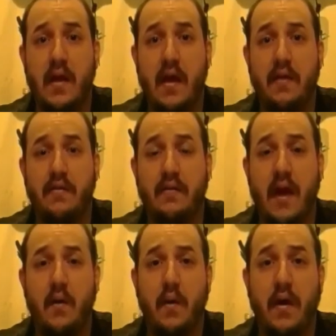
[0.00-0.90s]
And
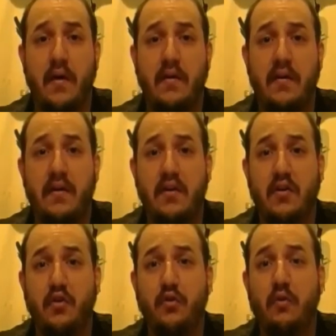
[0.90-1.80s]
that way,
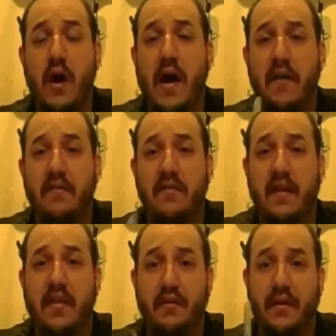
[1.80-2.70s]
you do not have to
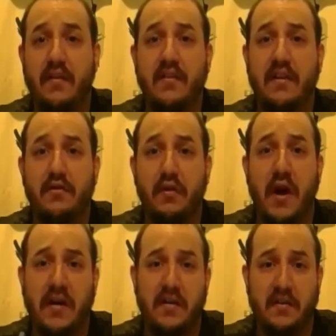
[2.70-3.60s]
say they're guilty or
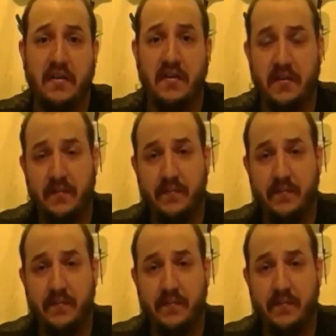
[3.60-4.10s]
not guilty.